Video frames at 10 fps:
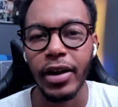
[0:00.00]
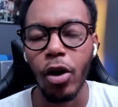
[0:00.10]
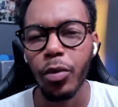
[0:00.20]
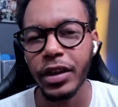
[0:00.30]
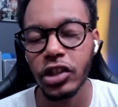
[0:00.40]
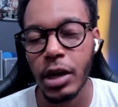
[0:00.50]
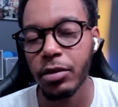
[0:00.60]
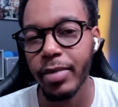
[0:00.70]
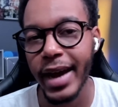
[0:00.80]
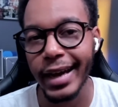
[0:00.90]
And I hope that she
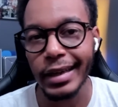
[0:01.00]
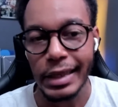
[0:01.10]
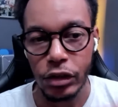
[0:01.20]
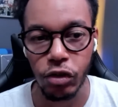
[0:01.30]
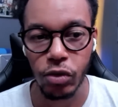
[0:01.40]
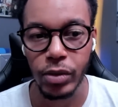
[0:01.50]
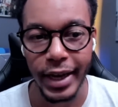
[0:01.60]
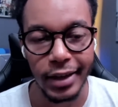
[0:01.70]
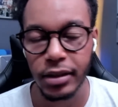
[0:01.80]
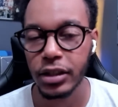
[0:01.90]
comes back into, I
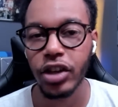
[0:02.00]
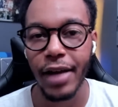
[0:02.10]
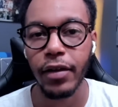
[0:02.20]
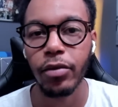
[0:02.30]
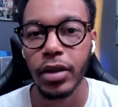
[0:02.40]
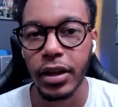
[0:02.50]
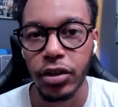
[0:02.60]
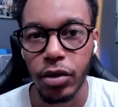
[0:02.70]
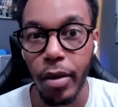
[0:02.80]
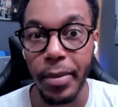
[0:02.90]
guess, the Jaffa,
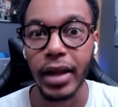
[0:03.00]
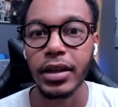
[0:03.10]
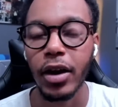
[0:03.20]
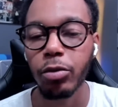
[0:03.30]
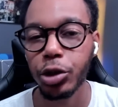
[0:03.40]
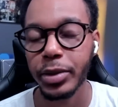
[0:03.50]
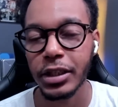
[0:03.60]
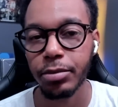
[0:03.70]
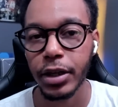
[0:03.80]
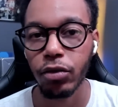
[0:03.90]
into the rebellion. I hope she
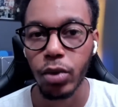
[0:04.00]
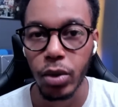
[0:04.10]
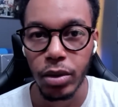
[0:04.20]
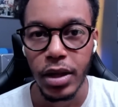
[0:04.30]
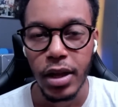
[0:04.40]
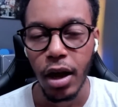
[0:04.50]
plays a bigger role.